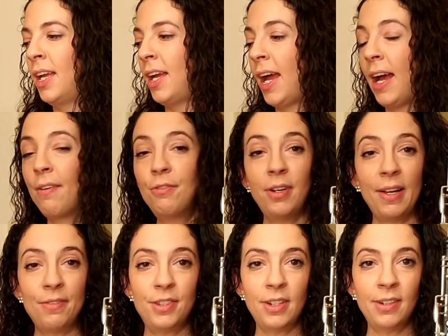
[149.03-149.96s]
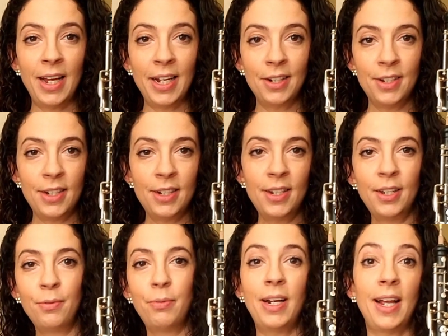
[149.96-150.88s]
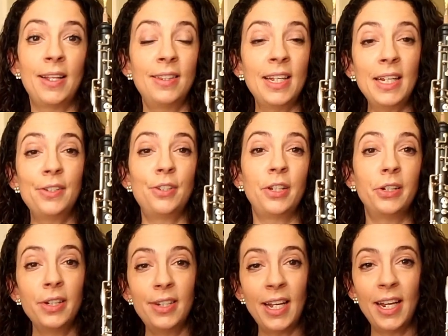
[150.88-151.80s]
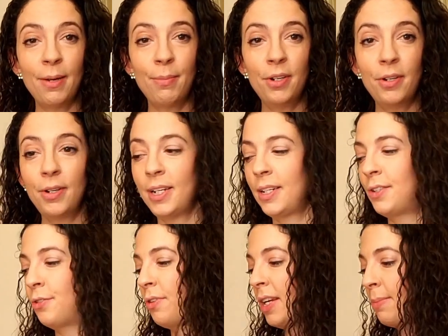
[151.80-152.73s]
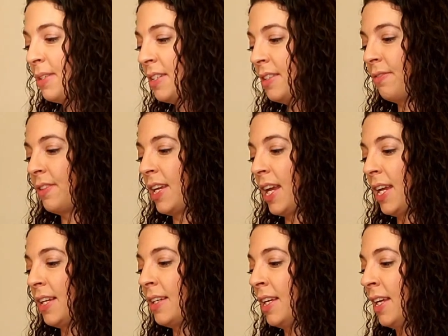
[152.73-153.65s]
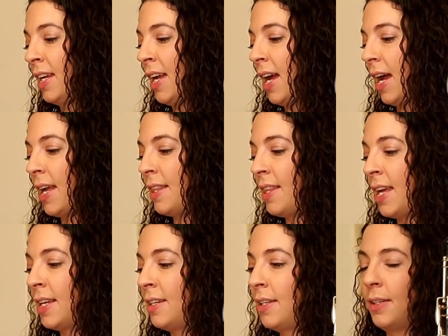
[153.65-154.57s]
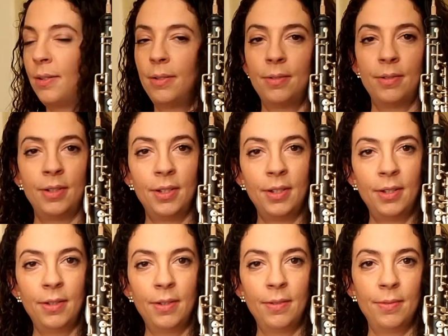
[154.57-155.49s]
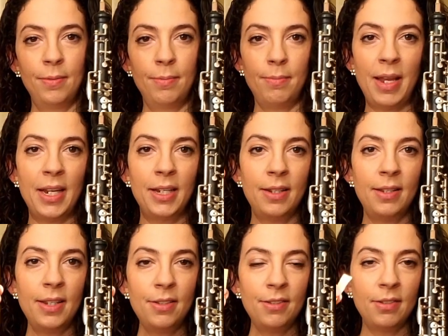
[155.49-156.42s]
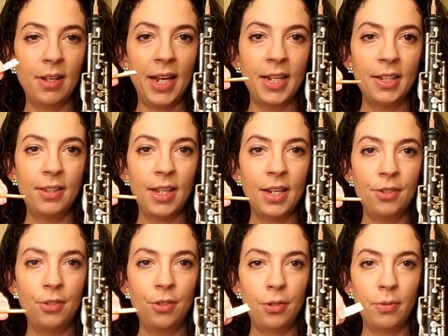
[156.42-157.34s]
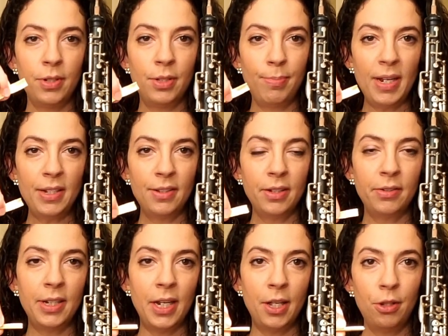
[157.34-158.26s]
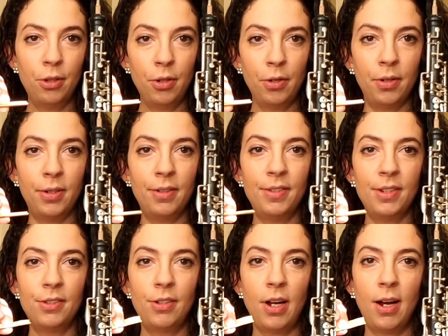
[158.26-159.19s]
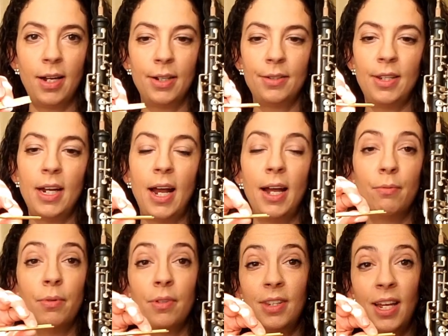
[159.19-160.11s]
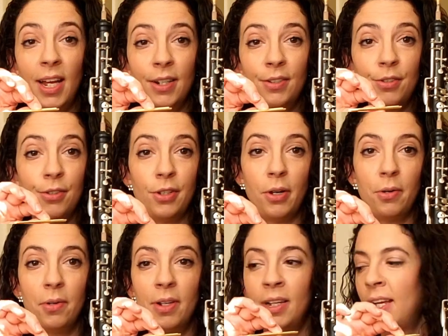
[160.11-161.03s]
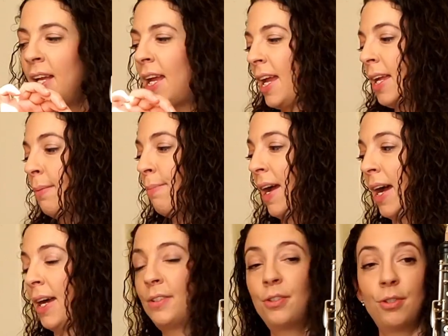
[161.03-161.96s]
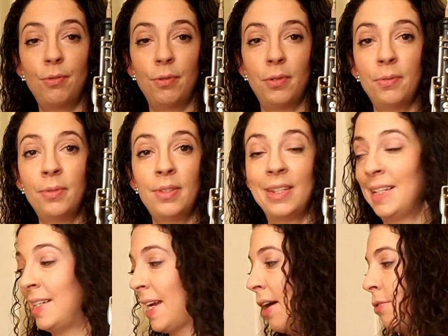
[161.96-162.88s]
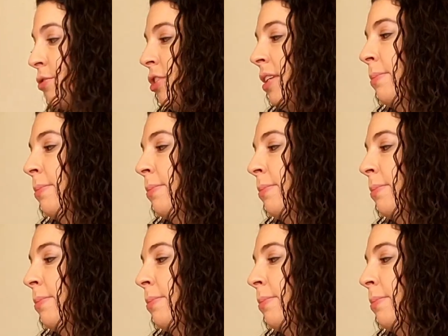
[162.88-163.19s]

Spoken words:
After I've selected what I think is a good diameter and a straight piece of cane, I then make it this length into, it's basically a third of the stalk that I will then soak and pass through the gouging